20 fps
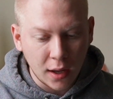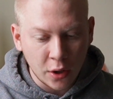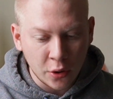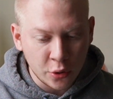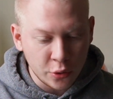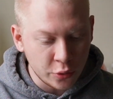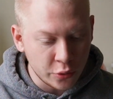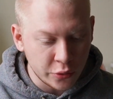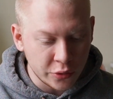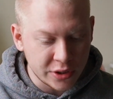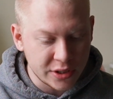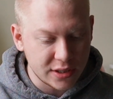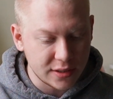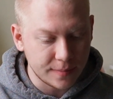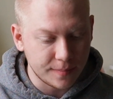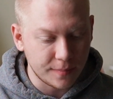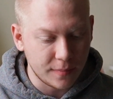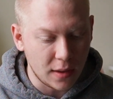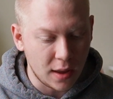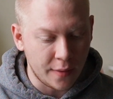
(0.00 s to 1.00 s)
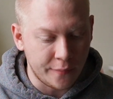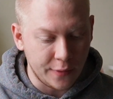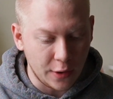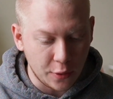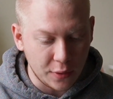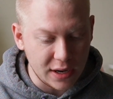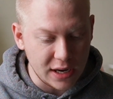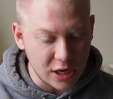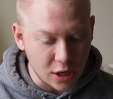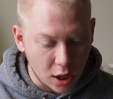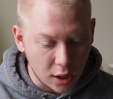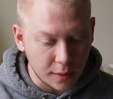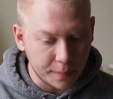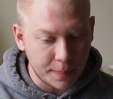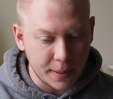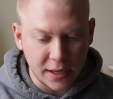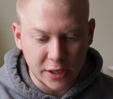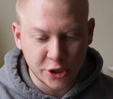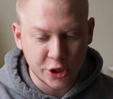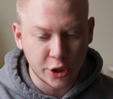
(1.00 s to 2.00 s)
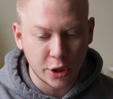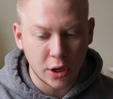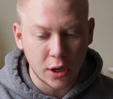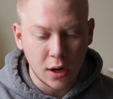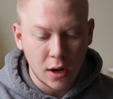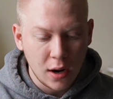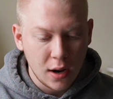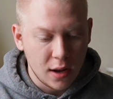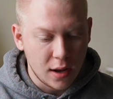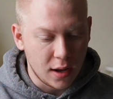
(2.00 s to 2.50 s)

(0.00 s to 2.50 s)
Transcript: who's a very young pitcher.